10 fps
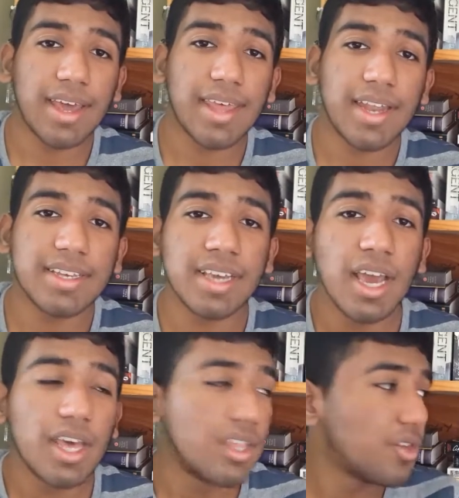and that is
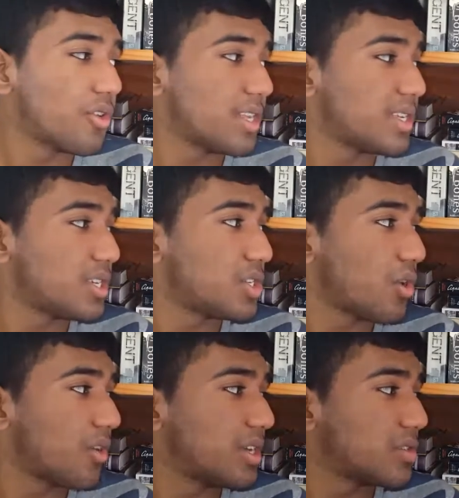The Greatest
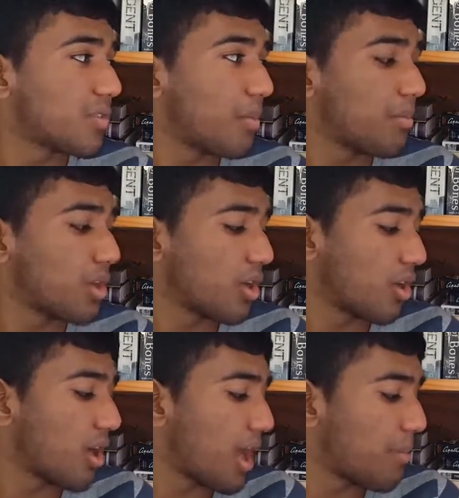Stories from the
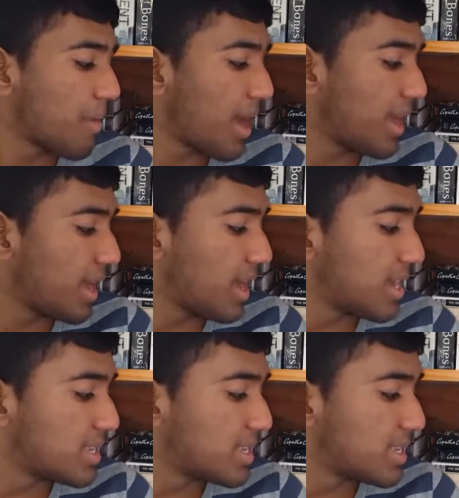Quran by